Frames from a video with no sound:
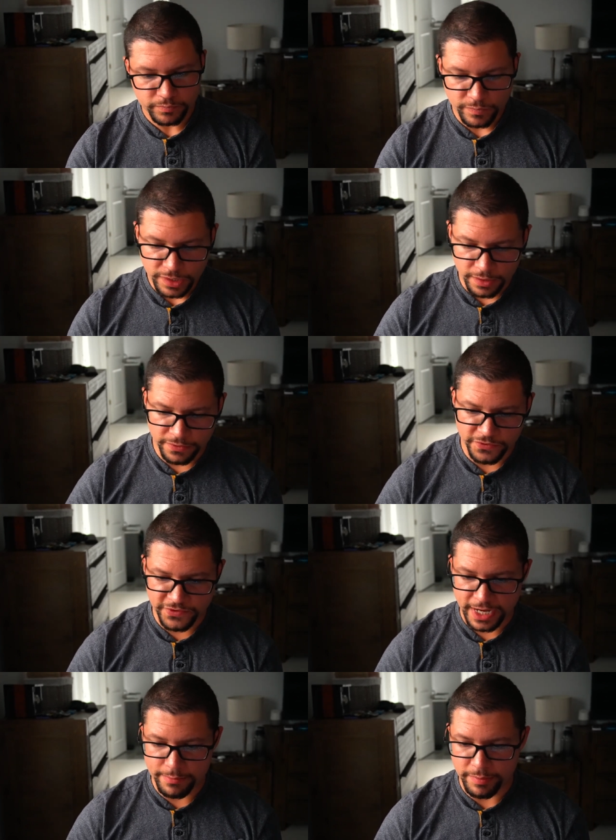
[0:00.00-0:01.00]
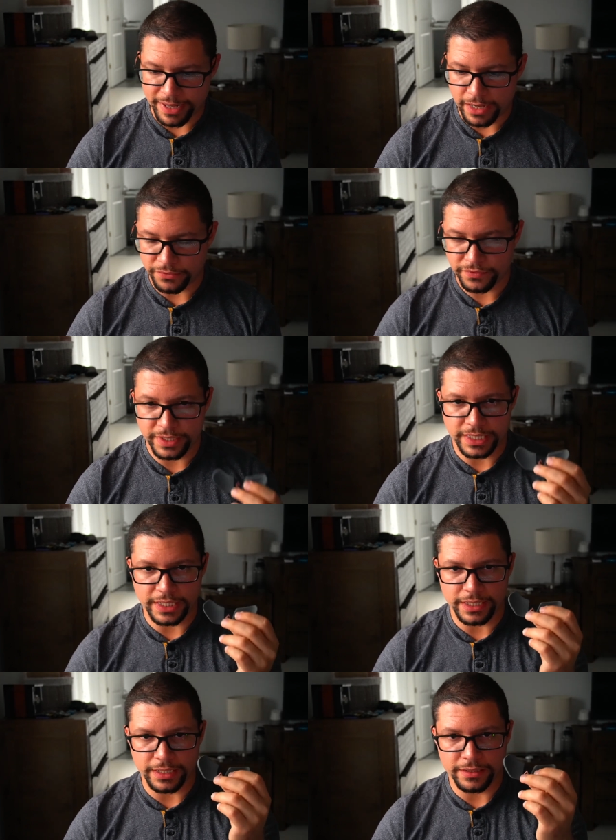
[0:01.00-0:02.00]
The same about
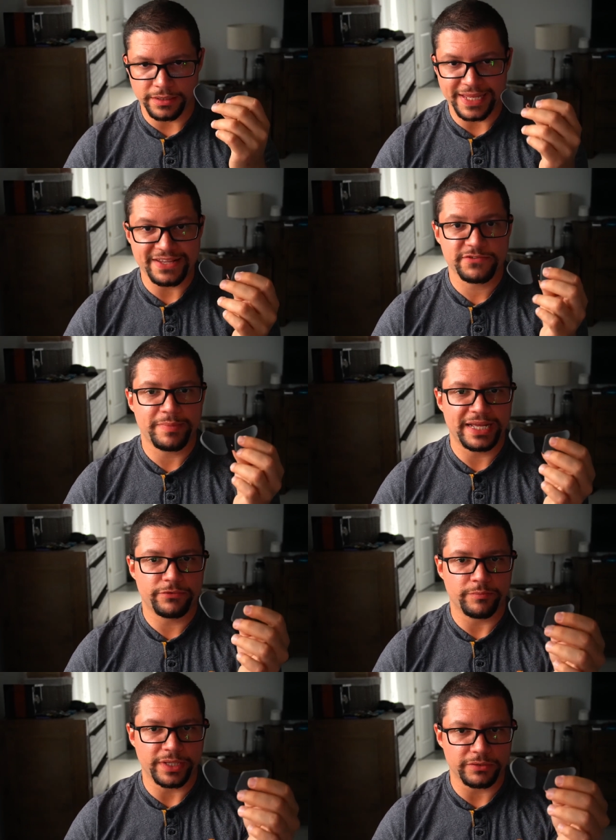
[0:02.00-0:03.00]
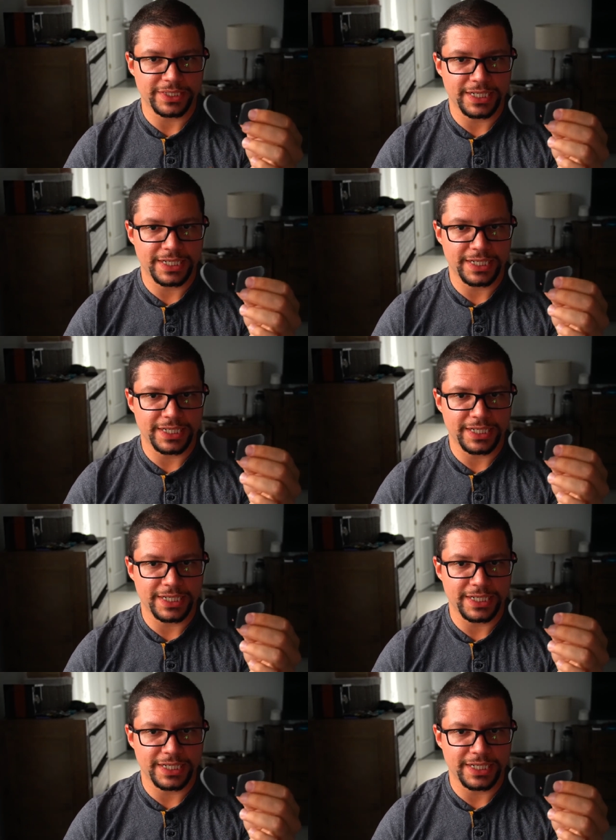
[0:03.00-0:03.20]
the desk pad from Delta Hub.